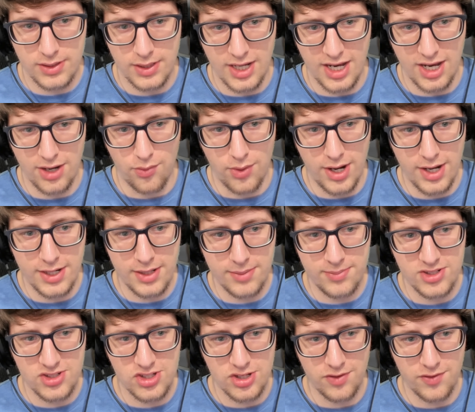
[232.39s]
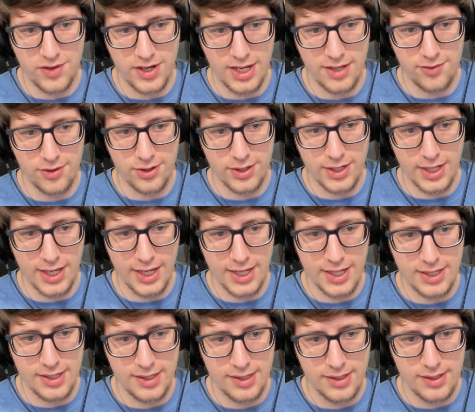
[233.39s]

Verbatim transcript: I want him to survive, okay?